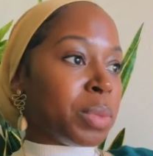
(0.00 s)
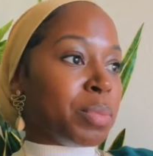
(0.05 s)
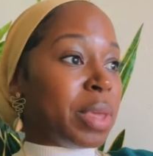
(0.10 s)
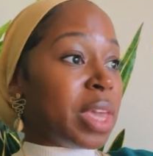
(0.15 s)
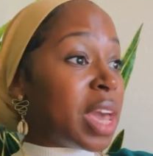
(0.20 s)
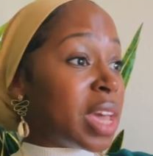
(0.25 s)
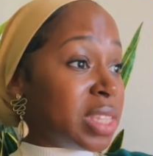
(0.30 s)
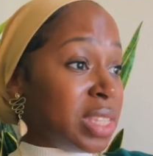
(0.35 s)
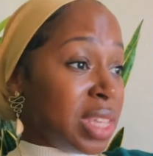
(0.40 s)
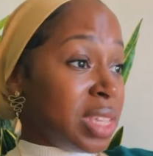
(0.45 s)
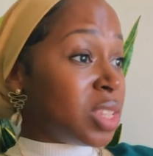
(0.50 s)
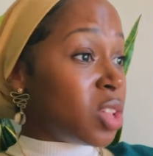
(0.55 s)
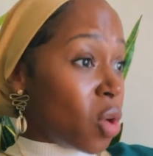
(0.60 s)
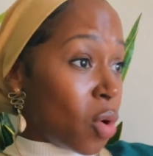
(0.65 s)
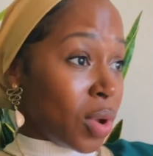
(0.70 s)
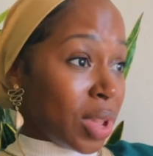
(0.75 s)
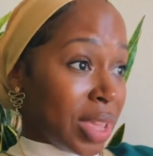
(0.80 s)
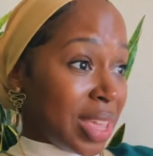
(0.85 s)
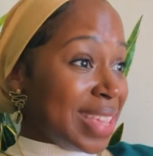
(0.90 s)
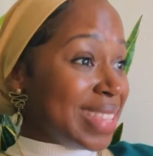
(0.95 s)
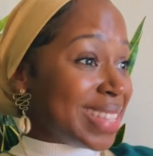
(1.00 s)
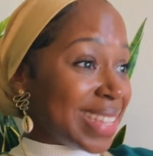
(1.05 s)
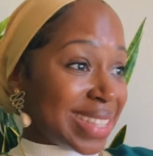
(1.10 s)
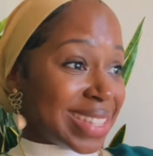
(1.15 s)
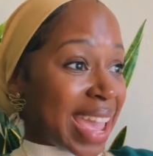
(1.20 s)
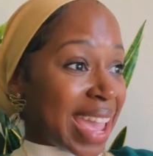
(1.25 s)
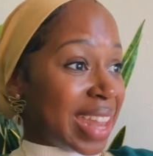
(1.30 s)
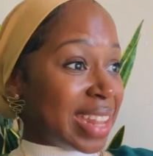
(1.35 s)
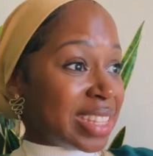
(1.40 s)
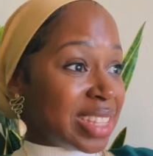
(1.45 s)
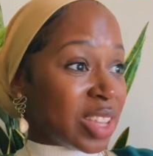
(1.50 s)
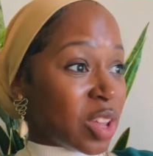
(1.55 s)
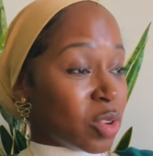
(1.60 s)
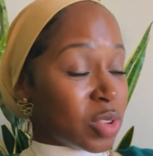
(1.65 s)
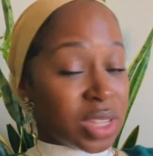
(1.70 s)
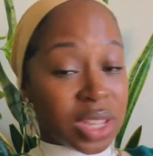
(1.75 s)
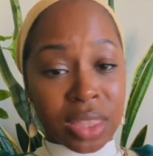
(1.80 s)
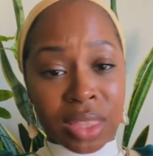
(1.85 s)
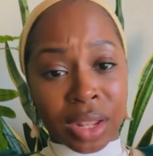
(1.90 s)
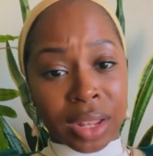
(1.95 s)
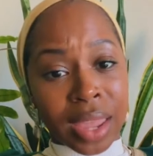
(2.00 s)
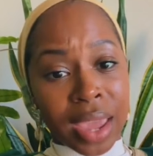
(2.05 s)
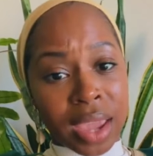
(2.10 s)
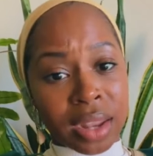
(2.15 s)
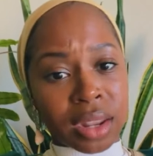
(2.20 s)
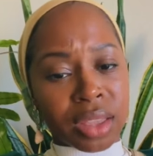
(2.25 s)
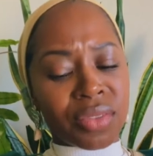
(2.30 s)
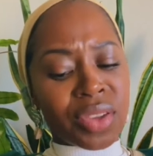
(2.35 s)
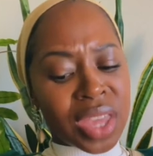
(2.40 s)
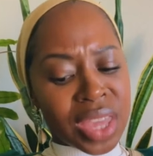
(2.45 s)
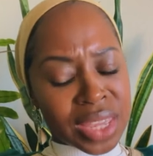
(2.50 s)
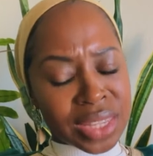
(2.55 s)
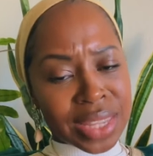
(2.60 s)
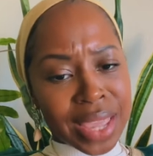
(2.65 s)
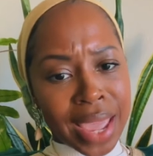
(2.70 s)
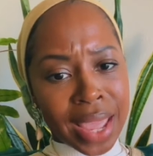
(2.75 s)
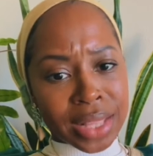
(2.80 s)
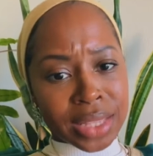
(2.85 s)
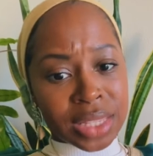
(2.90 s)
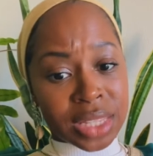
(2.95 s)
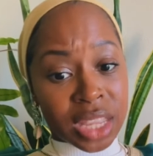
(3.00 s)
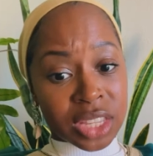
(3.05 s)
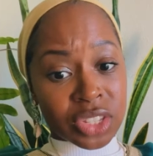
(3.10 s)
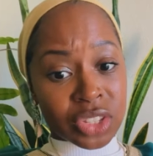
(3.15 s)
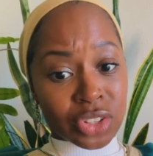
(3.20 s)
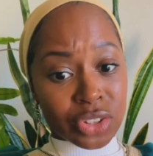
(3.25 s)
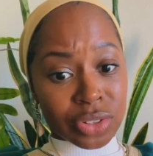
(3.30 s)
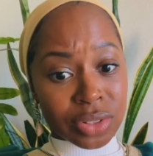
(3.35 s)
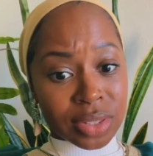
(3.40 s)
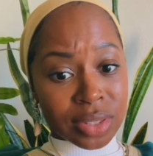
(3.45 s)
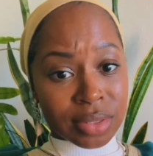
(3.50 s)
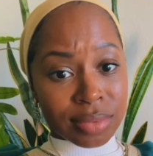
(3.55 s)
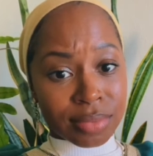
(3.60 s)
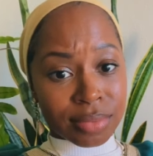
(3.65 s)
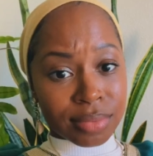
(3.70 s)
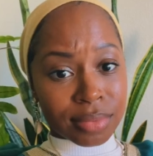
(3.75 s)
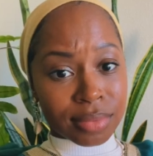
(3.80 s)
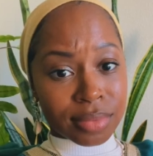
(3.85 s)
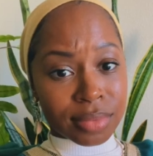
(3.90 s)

Because he's going, he's excited to go see the land of his ancestors.